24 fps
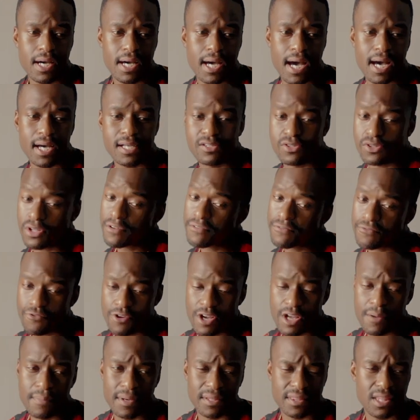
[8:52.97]
It's not
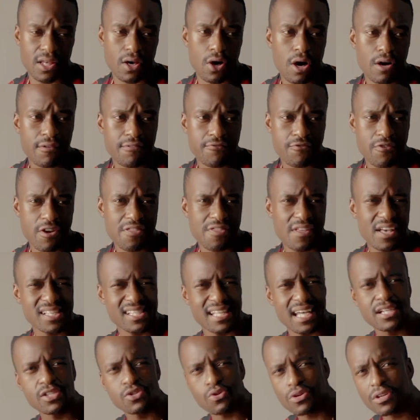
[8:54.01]
free, but there are free things
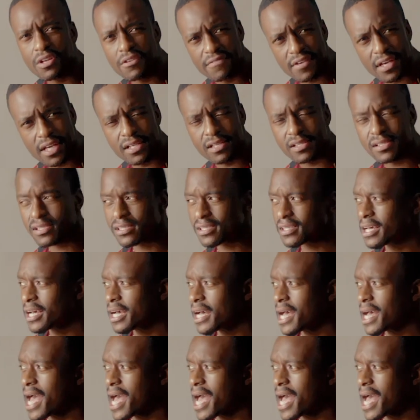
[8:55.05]
like Sony Vegas.